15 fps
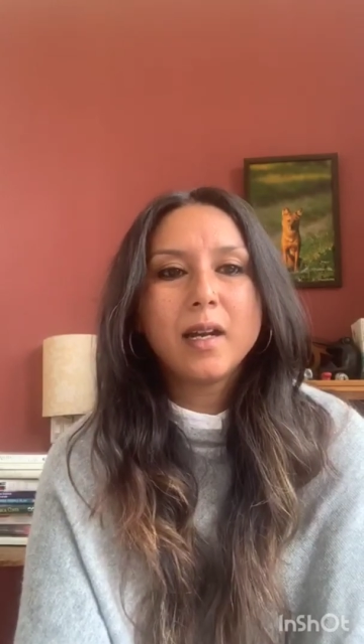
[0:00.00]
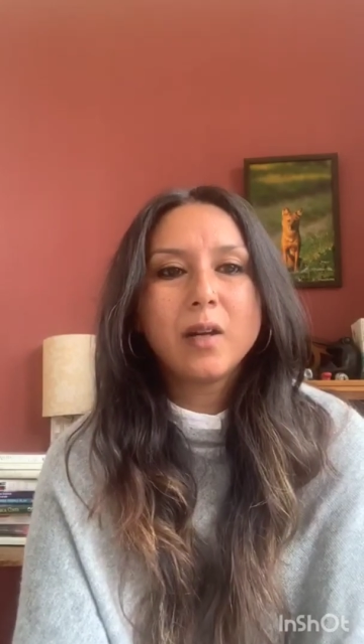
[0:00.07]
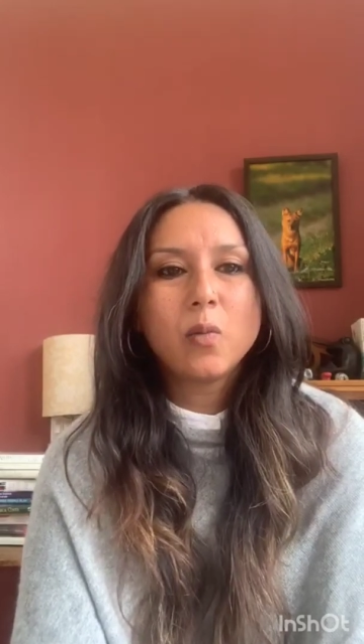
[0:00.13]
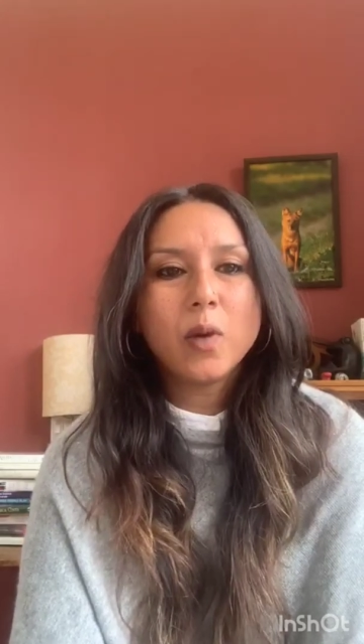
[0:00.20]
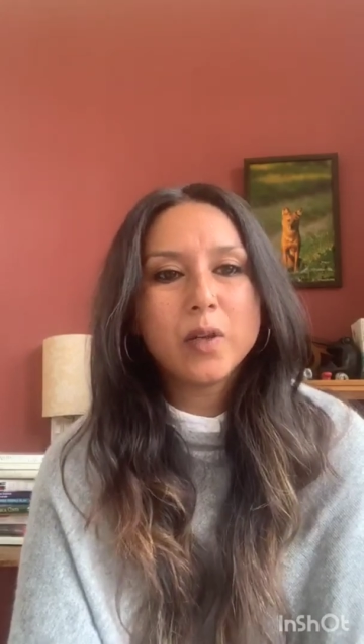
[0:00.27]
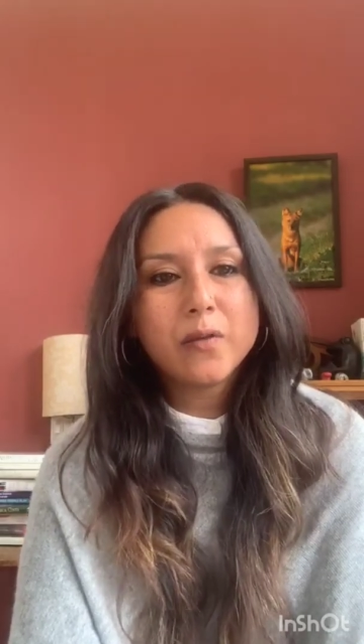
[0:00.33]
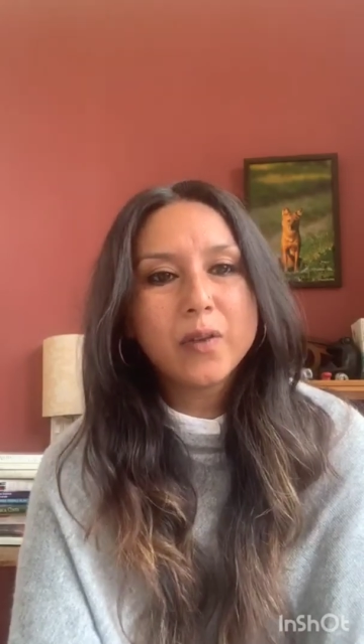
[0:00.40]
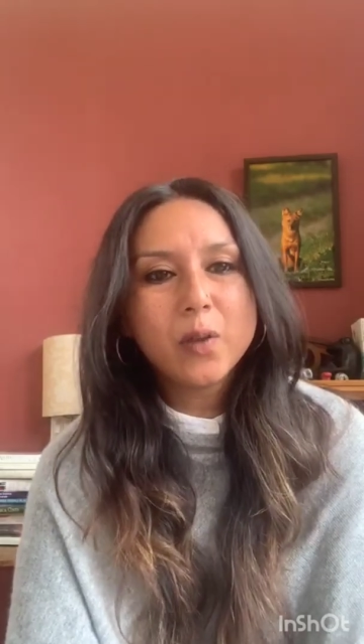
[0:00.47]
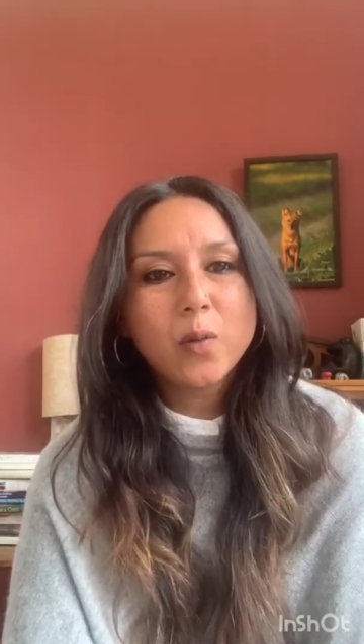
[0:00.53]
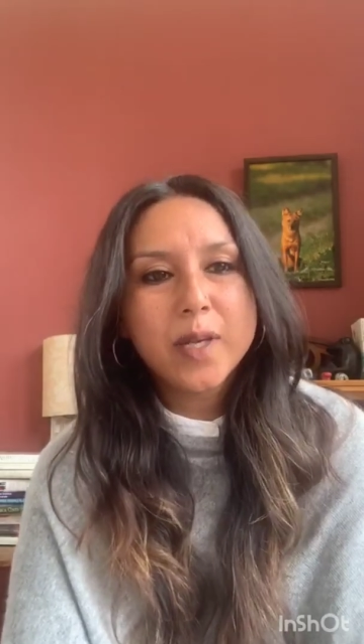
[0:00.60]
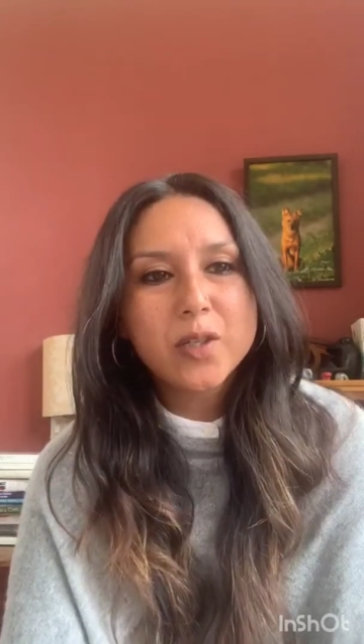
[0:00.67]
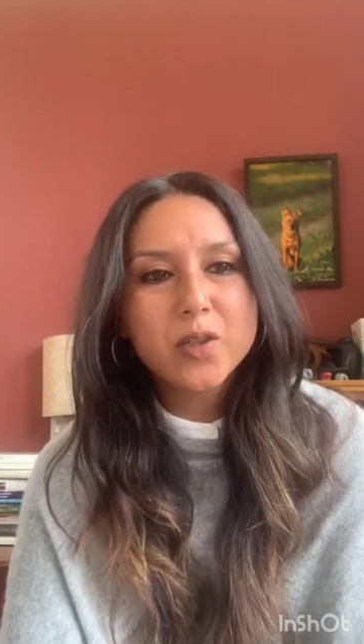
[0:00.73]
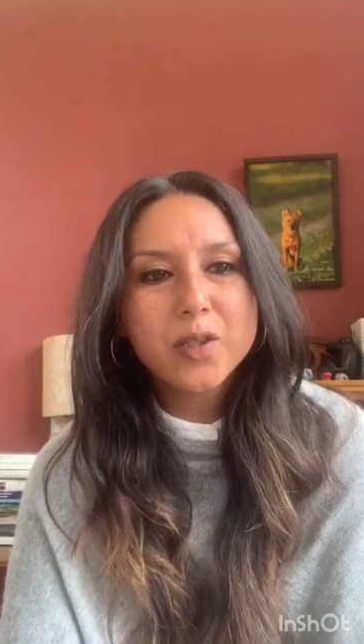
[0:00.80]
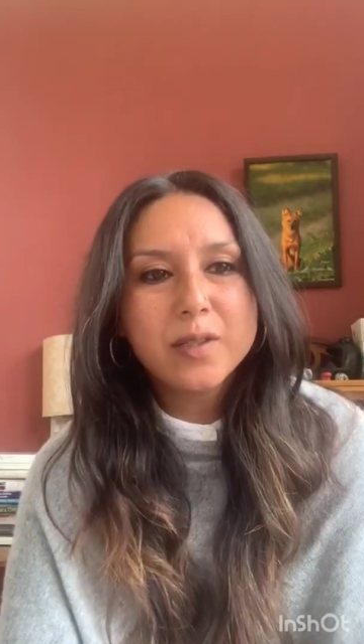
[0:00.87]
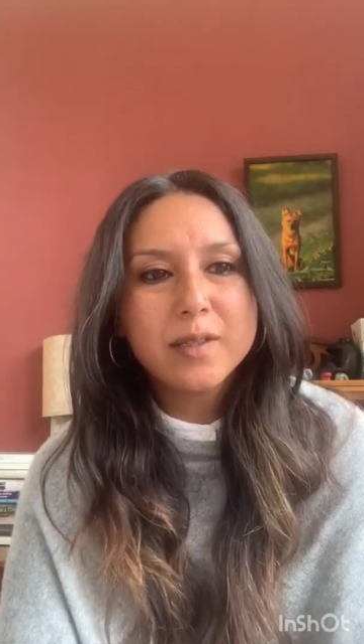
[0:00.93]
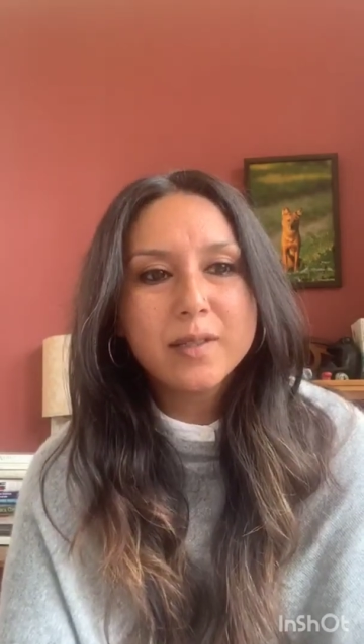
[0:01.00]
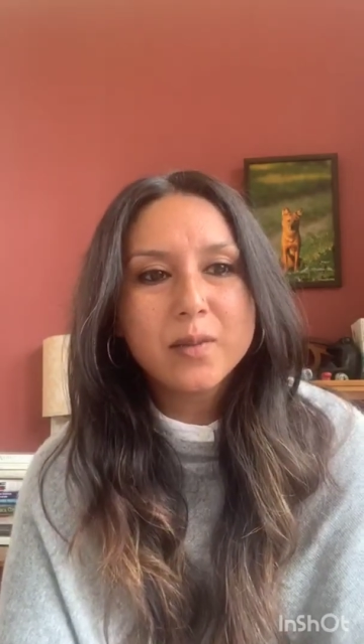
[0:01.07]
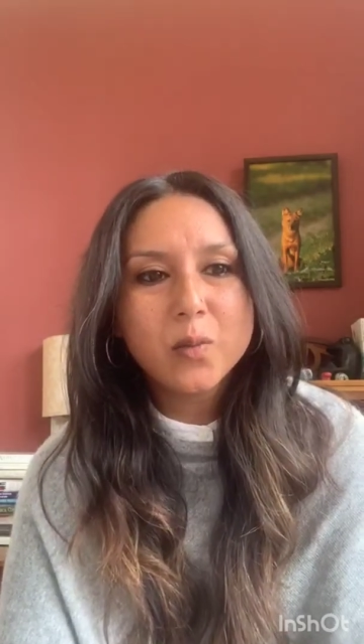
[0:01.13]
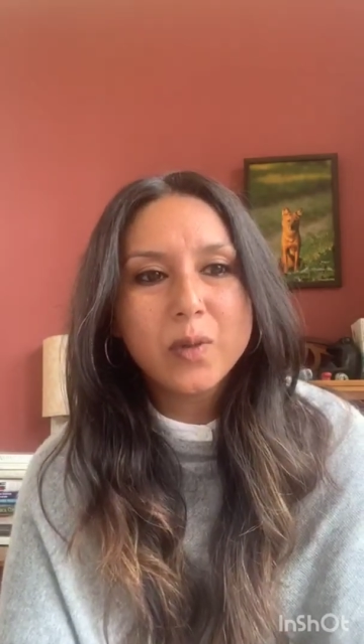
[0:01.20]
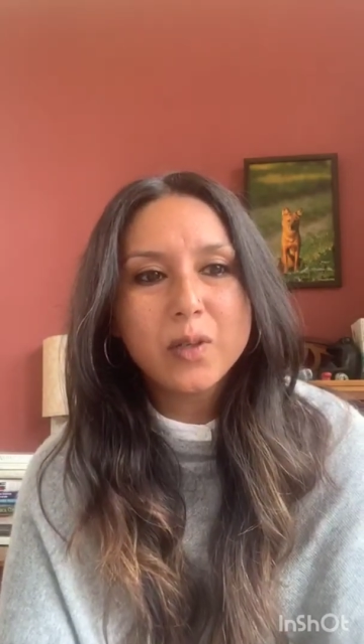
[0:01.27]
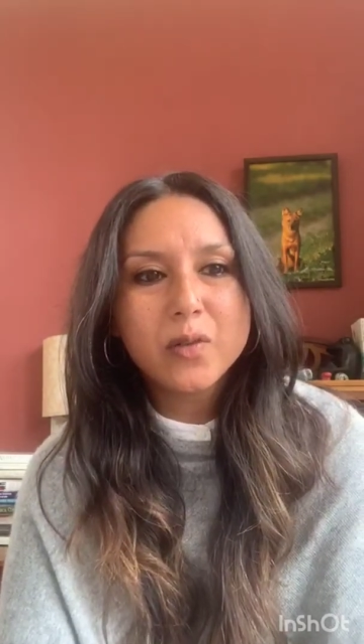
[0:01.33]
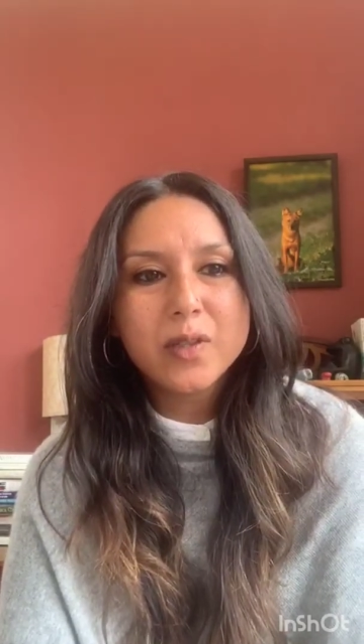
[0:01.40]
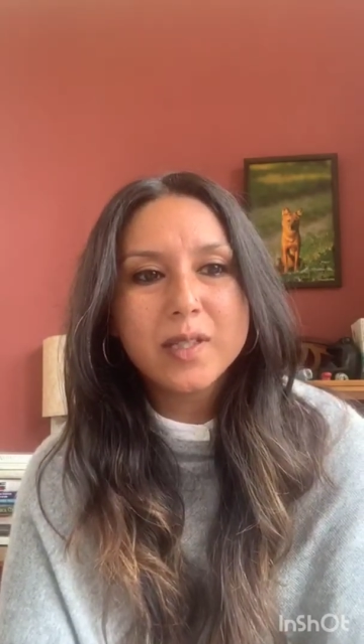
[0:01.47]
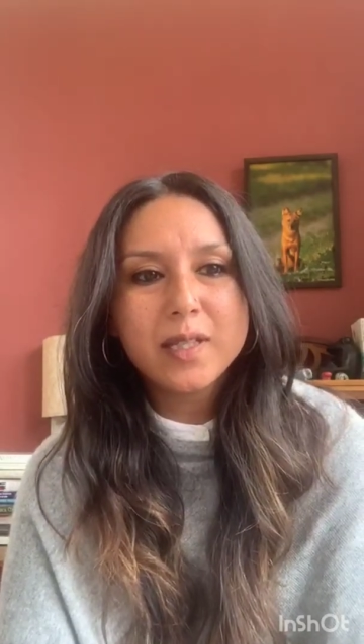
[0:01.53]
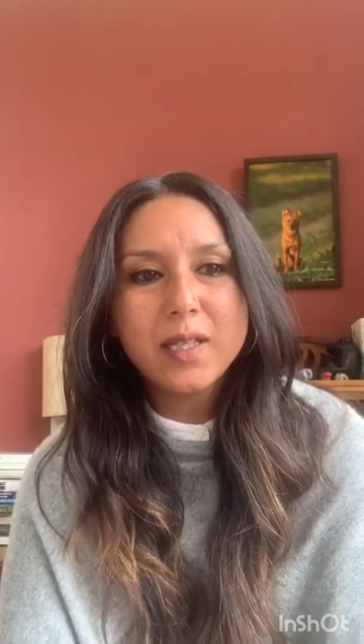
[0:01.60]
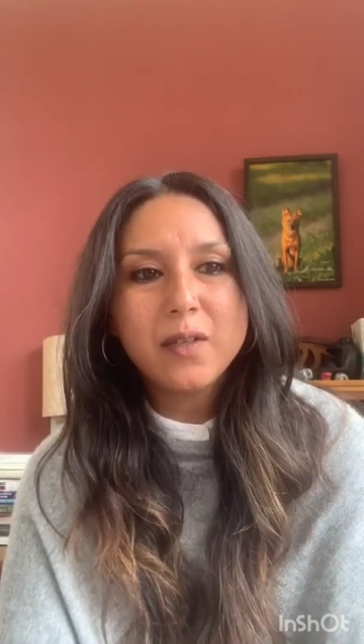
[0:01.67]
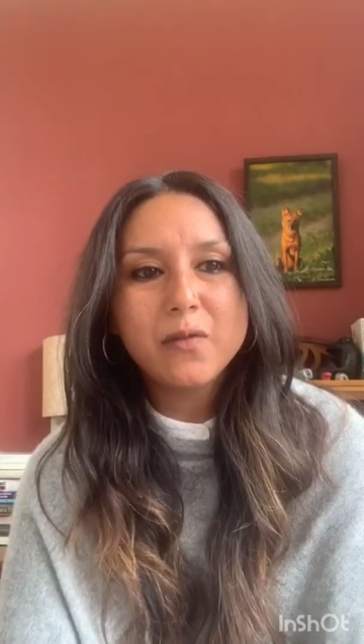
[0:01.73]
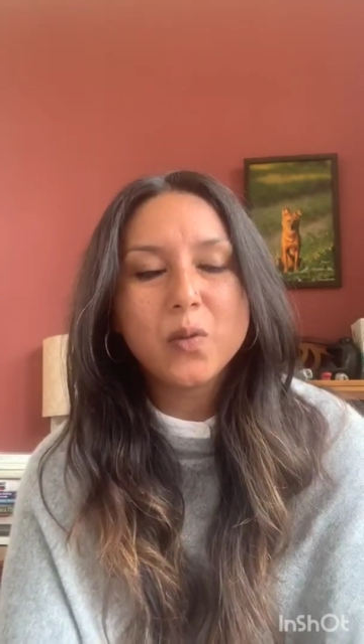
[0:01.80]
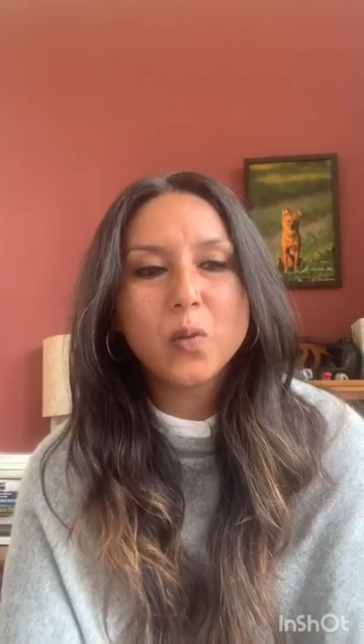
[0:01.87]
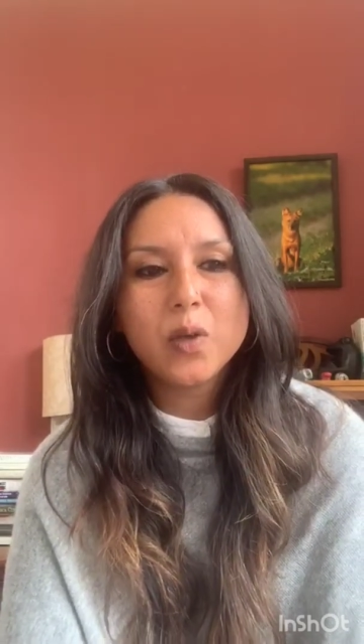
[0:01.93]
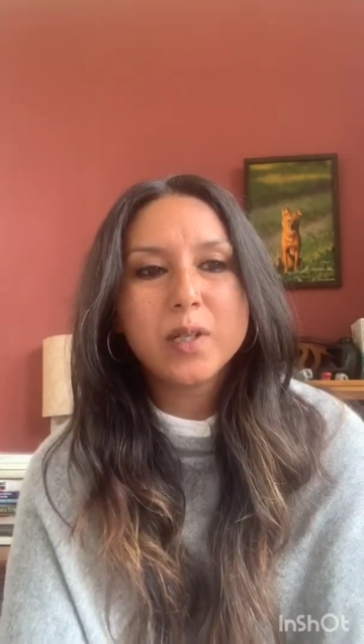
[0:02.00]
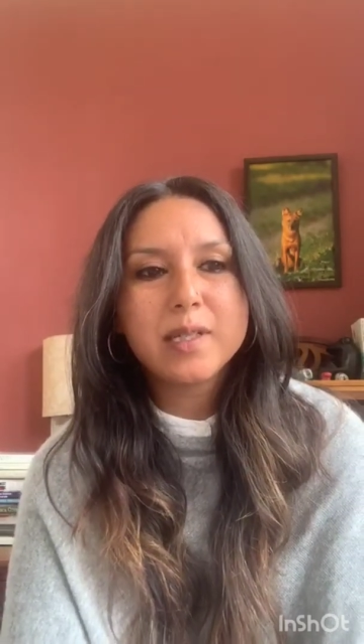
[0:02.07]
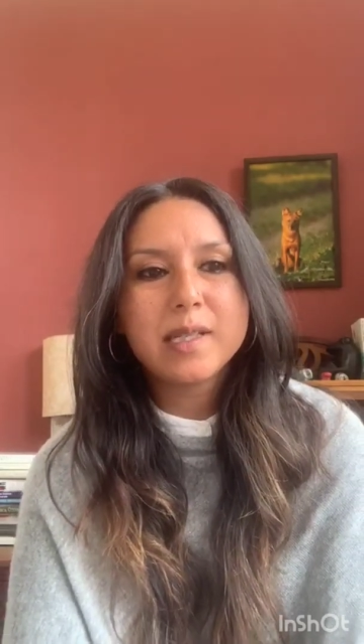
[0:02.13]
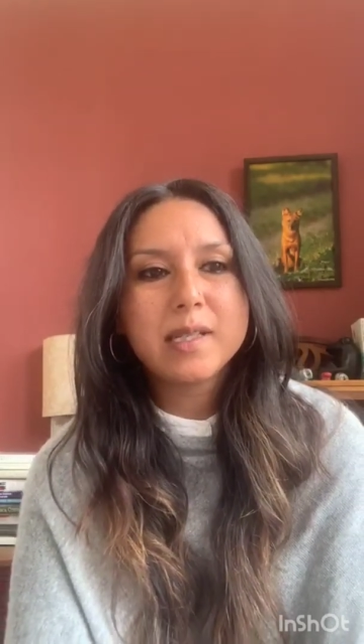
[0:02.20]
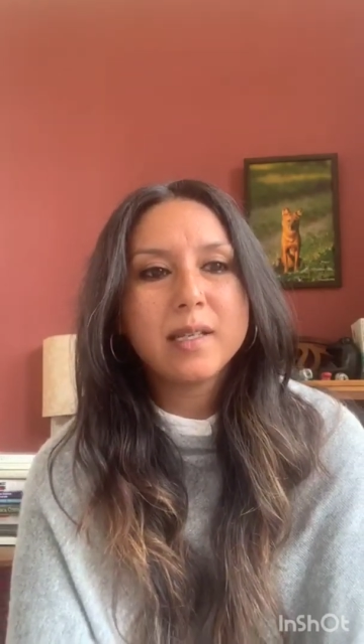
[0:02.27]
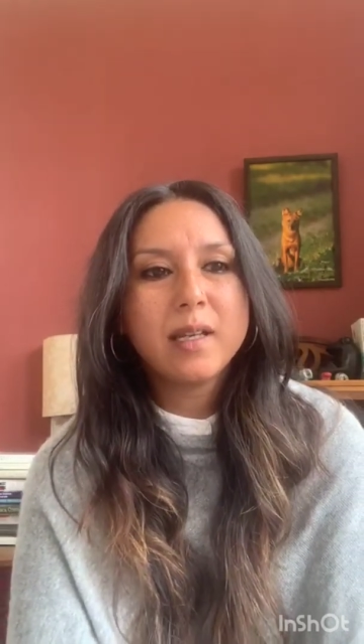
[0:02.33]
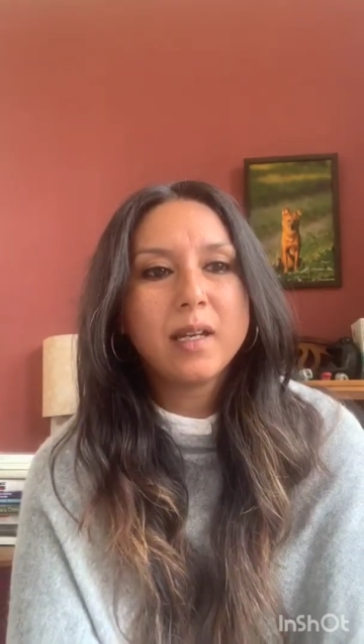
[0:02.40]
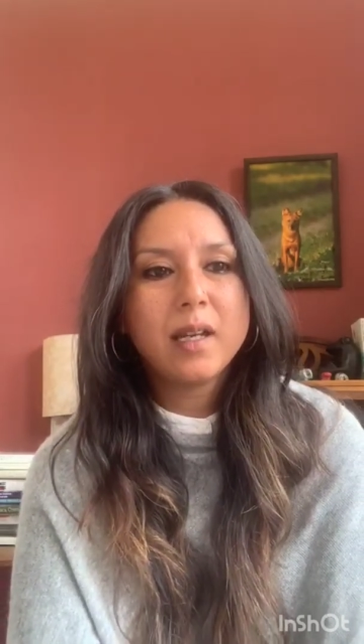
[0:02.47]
One of the questions we received was,